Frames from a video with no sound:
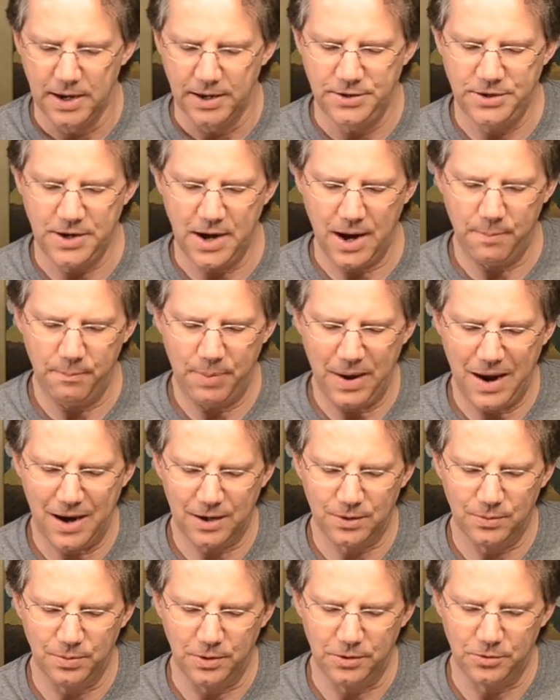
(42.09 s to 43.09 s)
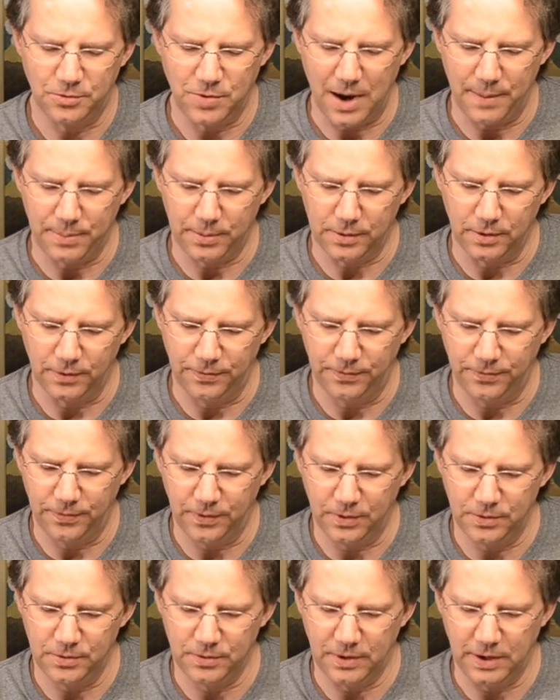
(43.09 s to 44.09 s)
Jam-packed with tropical
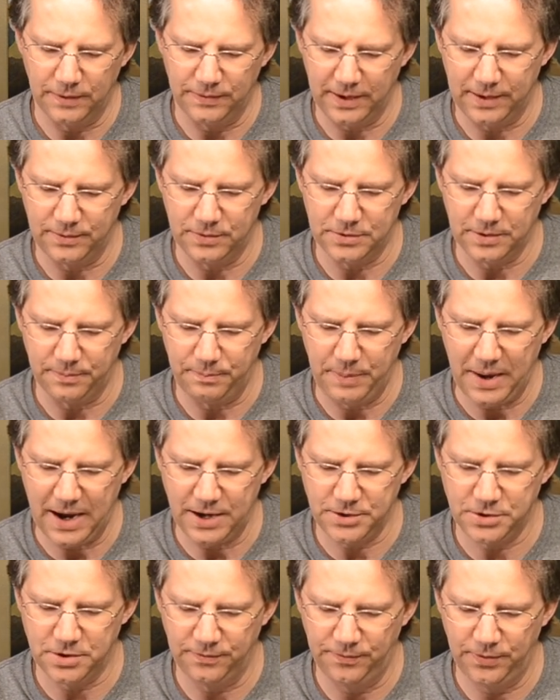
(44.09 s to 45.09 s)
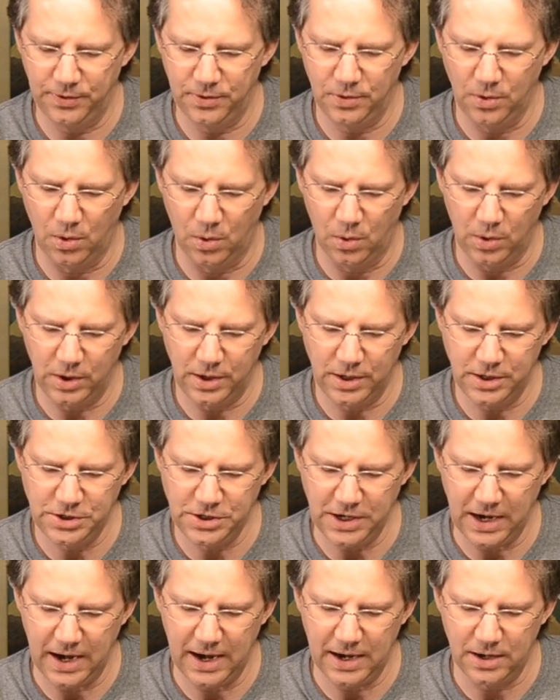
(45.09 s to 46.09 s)
fruit flavors of passion fruit,
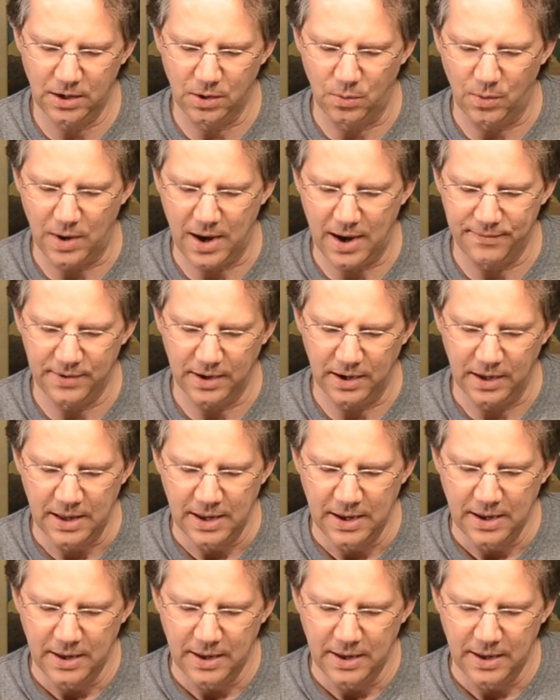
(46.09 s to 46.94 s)
orange, and guava.